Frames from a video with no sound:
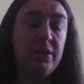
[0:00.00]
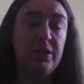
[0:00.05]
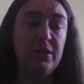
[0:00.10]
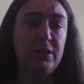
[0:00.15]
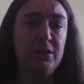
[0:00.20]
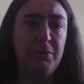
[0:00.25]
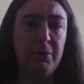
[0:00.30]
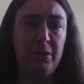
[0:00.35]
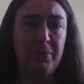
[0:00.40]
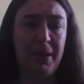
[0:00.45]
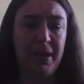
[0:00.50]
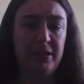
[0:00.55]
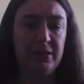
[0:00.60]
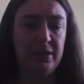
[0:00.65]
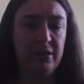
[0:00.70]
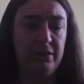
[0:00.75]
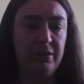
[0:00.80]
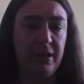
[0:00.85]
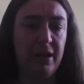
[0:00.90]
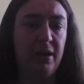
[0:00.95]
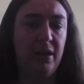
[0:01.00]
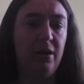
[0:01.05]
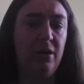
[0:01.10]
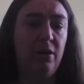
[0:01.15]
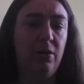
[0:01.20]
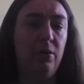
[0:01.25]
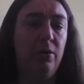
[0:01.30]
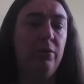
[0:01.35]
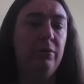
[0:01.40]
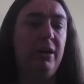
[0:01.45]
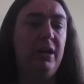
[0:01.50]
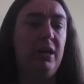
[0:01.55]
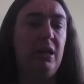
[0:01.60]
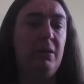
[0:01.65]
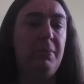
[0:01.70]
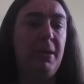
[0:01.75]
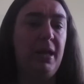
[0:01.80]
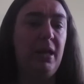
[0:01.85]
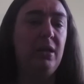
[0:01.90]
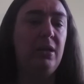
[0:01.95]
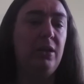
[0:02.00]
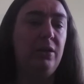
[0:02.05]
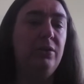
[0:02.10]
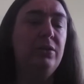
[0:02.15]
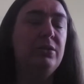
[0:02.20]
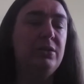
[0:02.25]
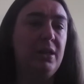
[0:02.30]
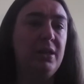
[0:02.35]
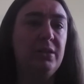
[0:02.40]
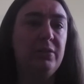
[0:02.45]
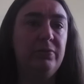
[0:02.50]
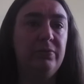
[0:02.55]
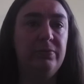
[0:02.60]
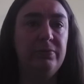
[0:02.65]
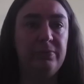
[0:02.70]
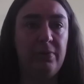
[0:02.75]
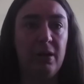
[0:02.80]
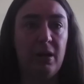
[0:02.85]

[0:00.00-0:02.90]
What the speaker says: But some of the bacteria are already being used as